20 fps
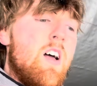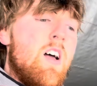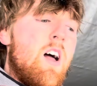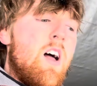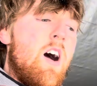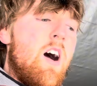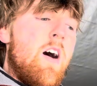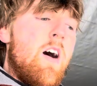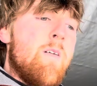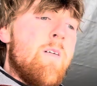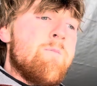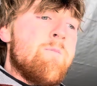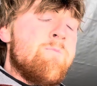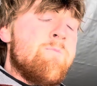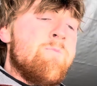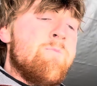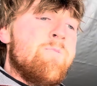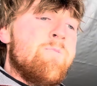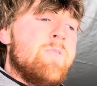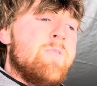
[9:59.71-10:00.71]

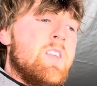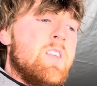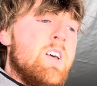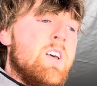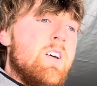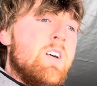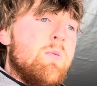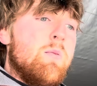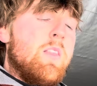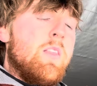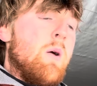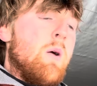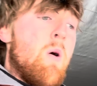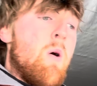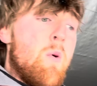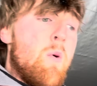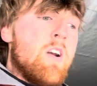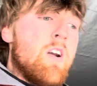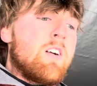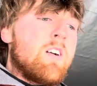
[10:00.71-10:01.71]
But But then when
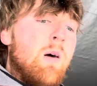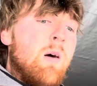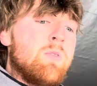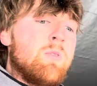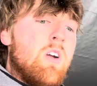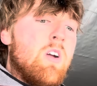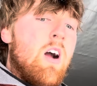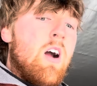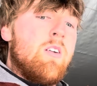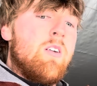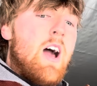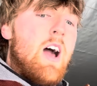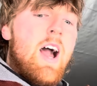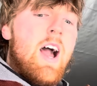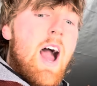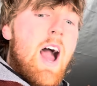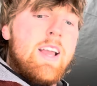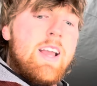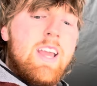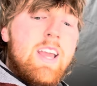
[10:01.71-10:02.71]
winter comes around,
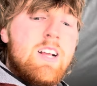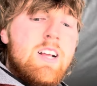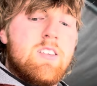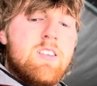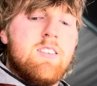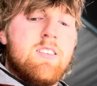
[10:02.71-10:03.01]
I can't just